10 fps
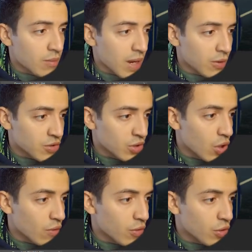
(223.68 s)
how does it
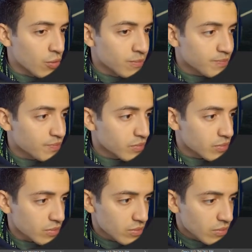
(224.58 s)
go for you.
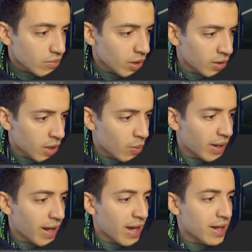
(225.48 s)
Now
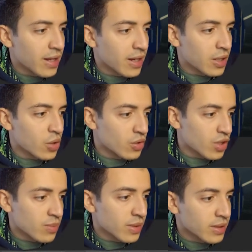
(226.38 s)
we're going to add a new
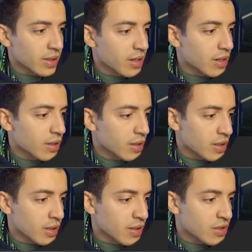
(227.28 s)
adjustment layer,
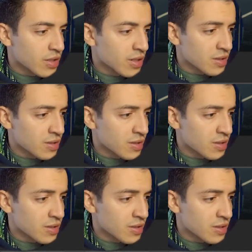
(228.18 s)
and this